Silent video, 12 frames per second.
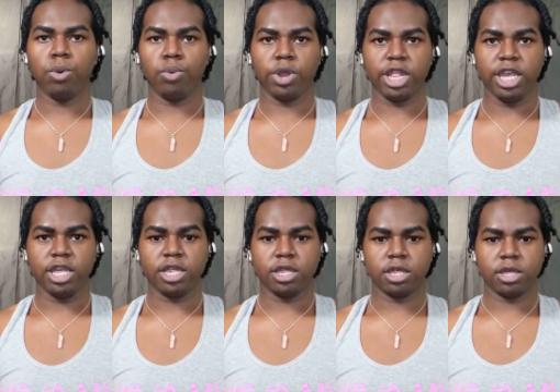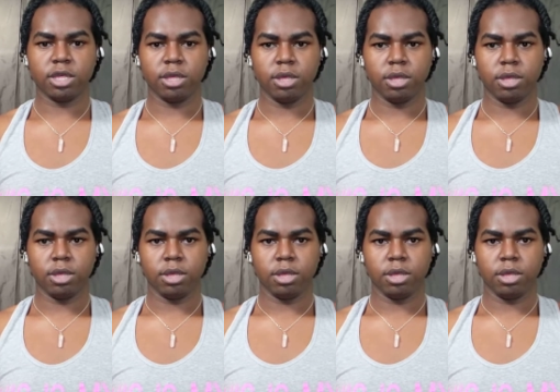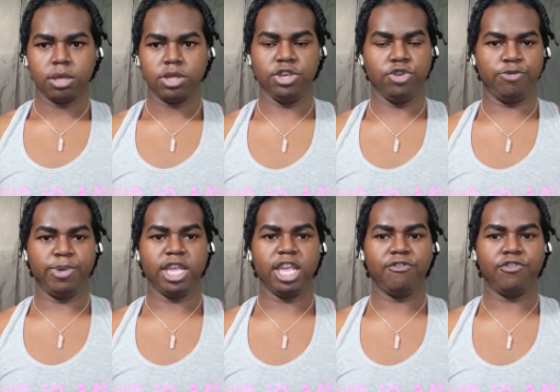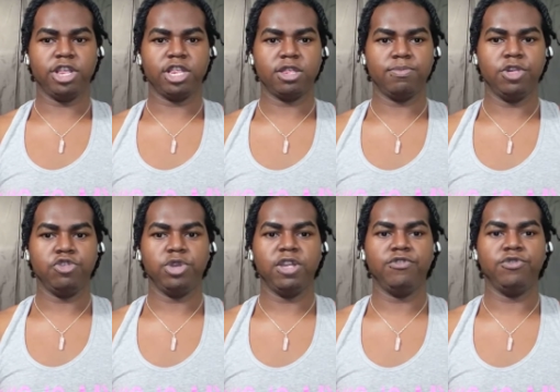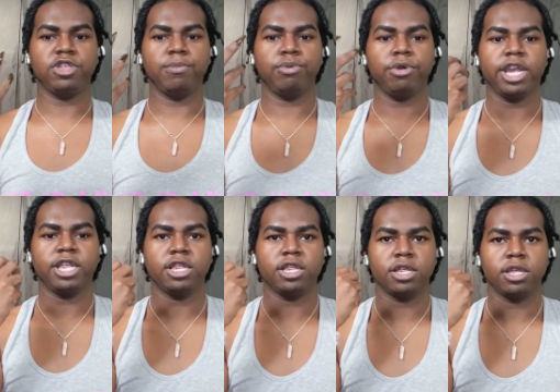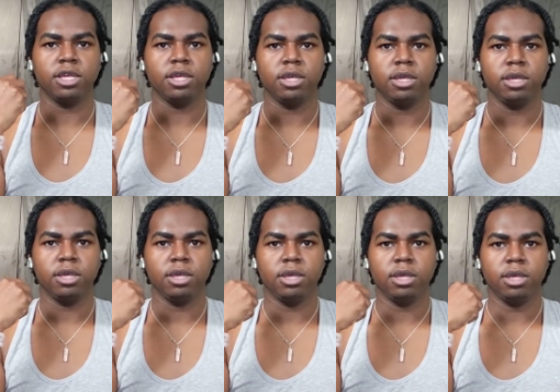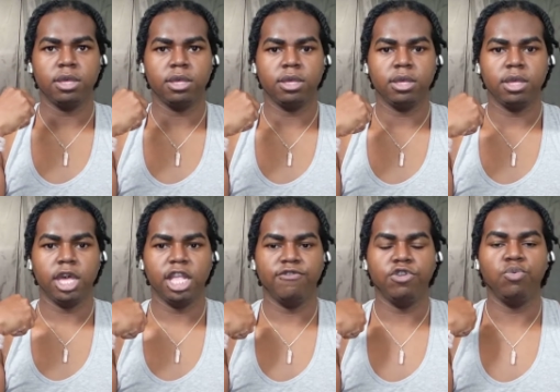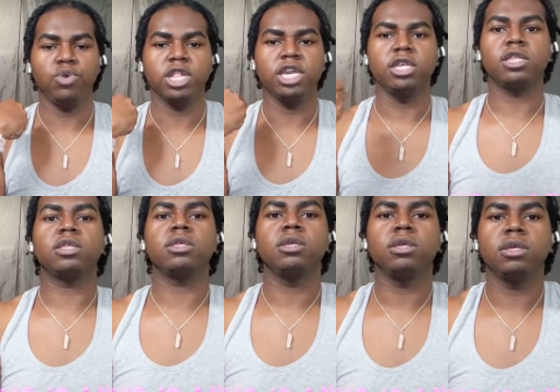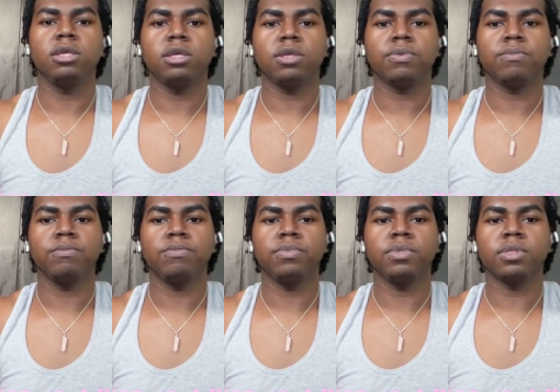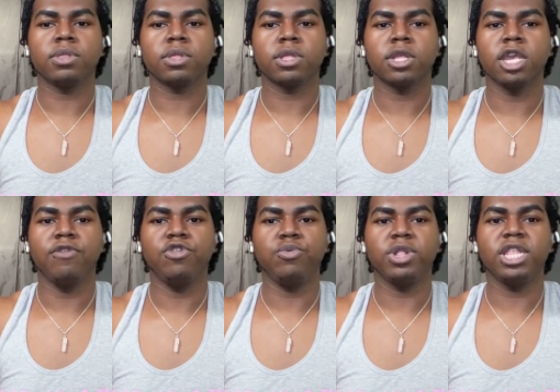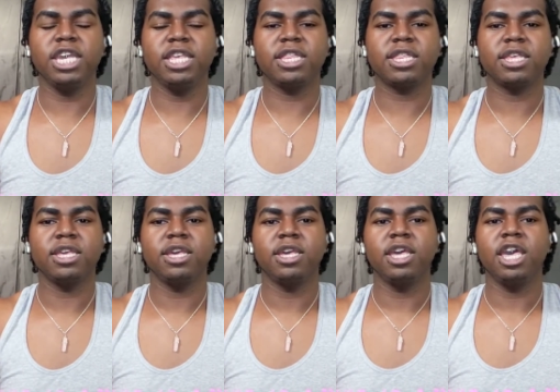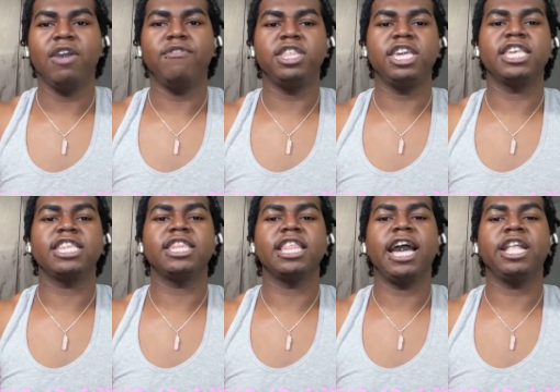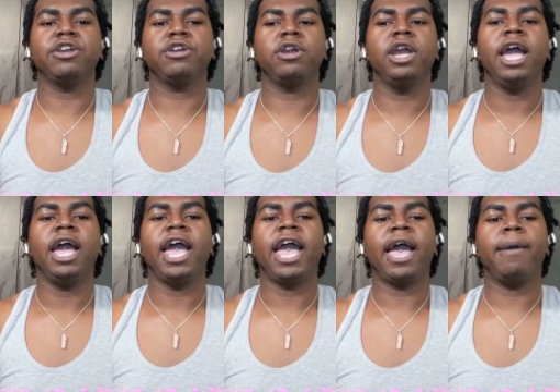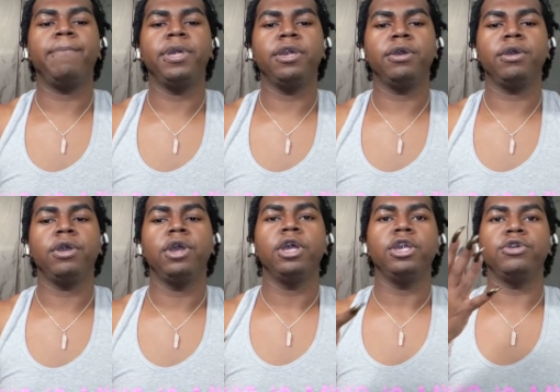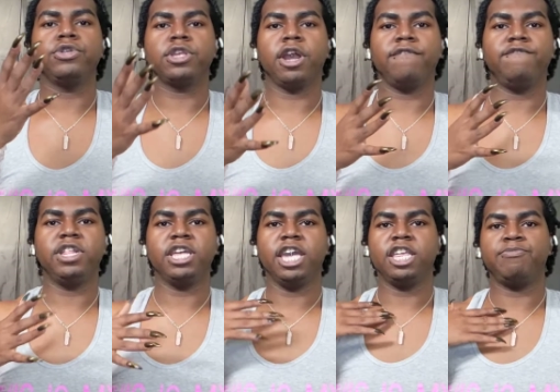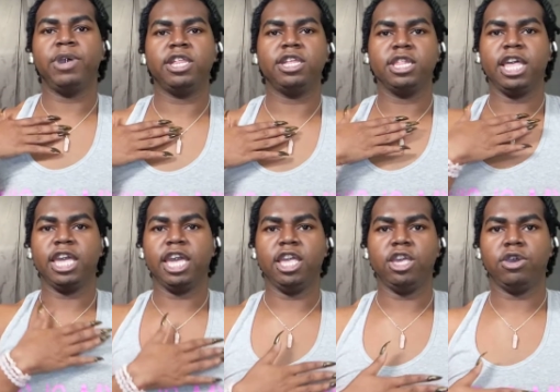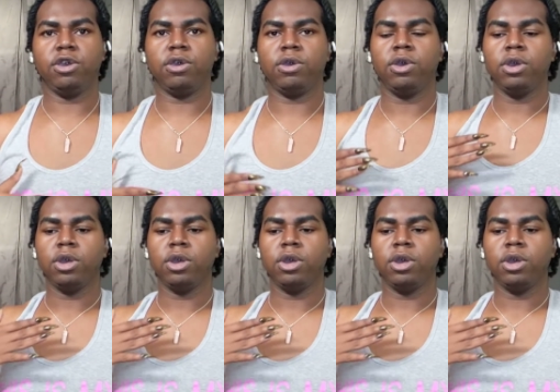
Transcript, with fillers: Release. See, there's a big difference between if you suppress and if you release. If you release, everything is lighter, happier. You start feeling, especially like in your